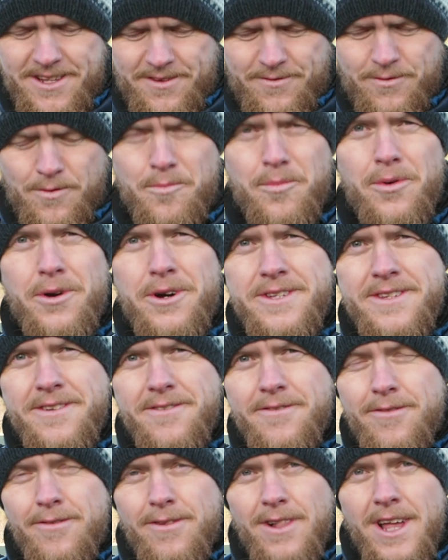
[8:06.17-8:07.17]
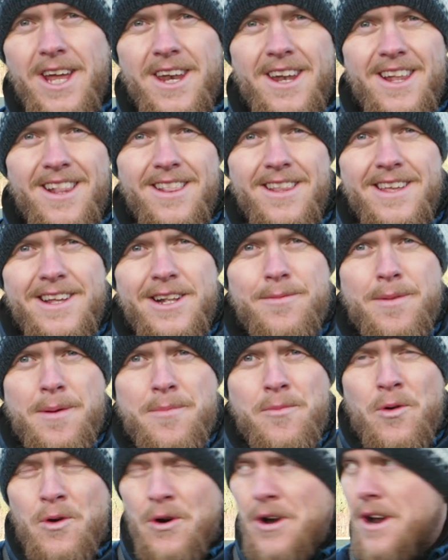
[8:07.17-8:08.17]
it for birds in flight a little bit
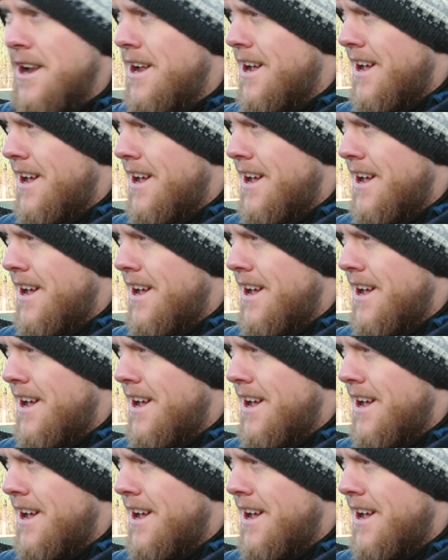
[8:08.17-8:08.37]
more.